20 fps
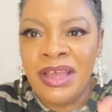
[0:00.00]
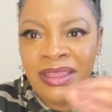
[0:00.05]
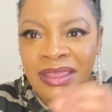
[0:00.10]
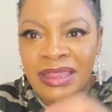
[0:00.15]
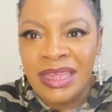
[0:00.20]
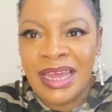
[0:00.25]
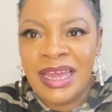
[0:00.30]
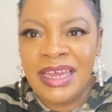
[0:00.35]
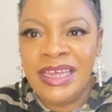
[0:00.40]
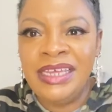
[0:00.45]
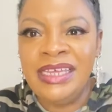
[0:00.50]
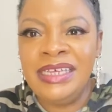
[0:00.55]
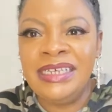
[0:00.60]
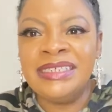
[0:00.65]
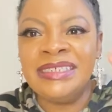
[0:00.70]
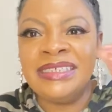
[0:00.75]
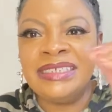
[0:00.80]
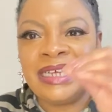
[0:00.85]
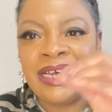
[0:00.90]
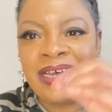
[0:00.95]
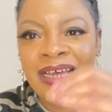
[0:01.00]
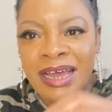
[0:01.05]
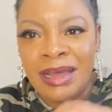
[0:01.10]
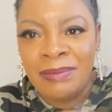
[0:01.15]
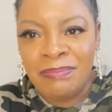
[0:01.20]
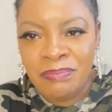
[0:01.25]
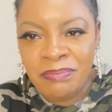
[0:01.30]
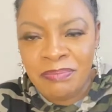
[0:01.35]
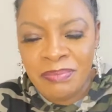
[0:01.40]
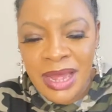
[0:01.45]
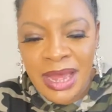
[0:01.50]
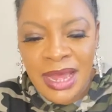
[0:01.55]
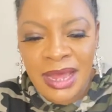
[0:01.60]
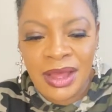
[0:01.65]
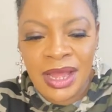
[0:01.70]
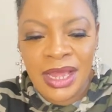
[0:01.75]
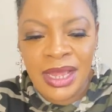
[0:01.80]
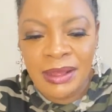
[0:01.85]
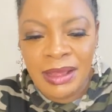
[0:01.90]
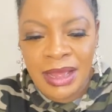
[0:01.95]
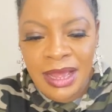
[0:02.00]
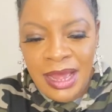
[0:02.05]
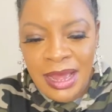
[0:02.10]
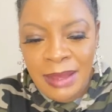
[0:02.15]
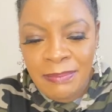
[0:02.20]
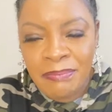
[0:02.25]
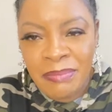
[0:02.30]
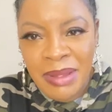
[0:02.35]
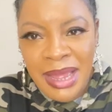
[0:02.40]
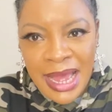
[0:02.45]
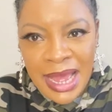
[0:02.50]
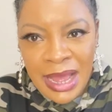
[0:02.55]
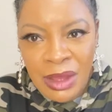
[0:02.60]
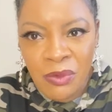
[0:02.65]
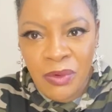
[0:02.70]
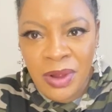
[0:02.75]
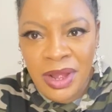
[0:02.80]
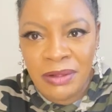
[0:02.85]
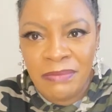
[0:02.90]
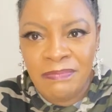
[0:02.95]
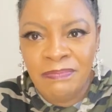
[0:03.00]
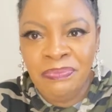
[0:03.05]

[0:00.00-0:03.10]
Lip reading: there is a power.